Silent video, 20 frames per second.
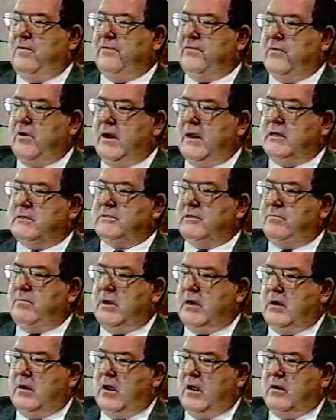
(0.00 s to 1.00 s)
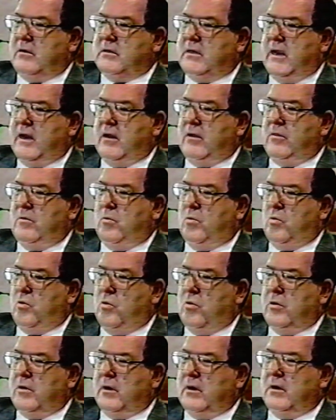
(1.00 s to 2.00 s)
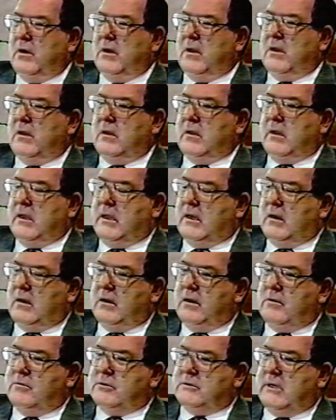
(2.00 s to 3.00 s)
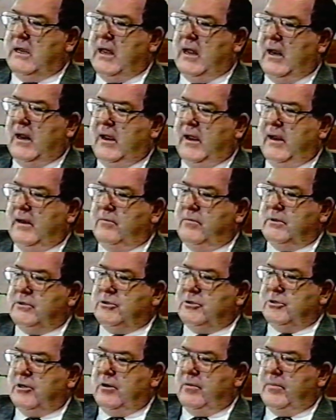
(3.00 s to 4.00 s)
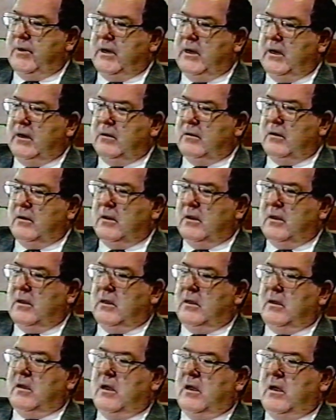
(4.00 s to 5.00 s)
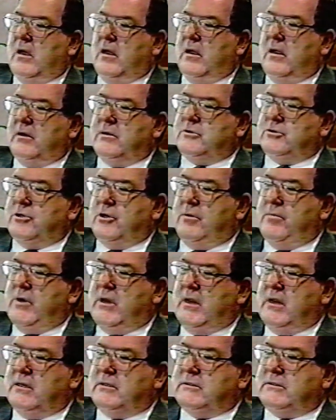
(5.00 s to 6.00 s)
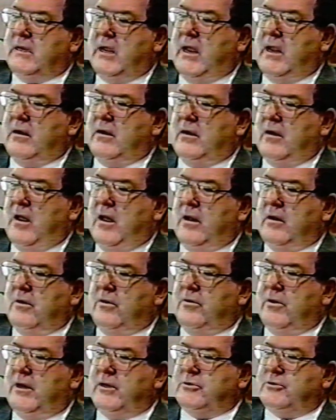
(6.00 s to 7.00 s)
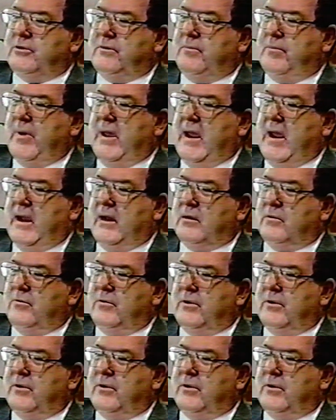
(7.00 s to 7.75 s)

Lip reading: France had been knocked out of the war. Mm-hmm. Italy was allied with Germany. Germany had signed a non-aggression pact with